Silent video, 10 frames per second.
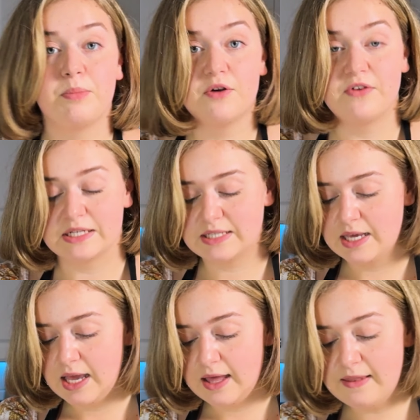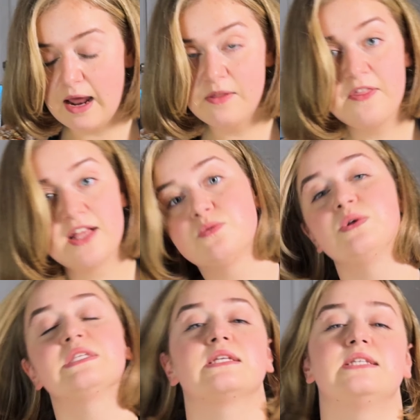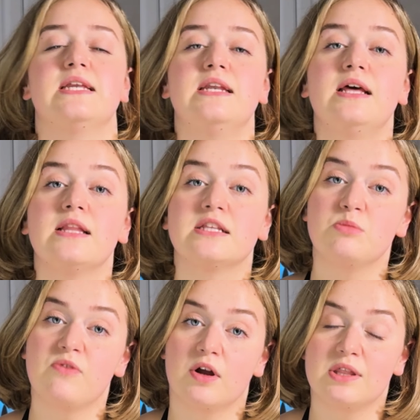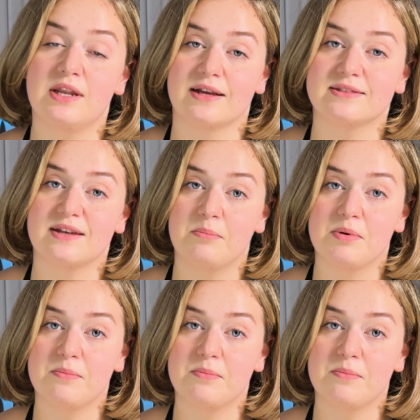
Perfect. Now that that's whisked in, let's move on to the next step.